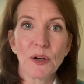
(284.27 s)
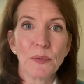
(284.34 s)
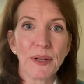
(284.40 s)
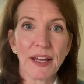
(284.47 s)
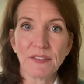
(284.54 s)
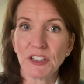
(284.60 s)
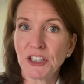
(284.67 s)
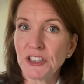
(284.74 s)
We
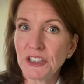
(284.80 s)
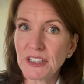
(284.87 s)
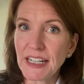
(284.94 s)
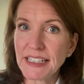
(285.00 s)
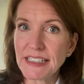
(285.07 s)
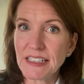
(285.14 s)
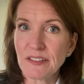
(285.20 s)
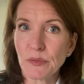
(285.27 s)
have a good
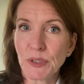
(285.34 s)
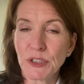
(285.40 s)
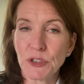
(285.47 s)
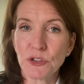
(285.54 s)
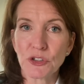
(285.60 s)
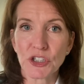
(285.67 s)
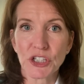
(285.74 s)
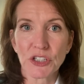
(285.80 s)
idea of what
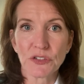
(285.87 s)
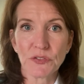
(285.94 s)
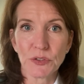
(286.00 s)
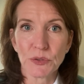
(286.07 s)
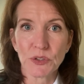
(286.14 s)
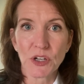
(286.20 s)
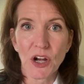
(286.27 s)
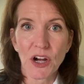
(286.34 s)
nutritious
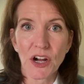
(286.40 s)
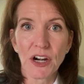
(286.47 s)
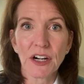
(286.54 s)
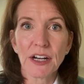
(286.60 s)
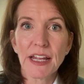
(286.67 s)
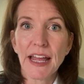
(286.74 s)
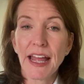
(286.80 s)
foods are,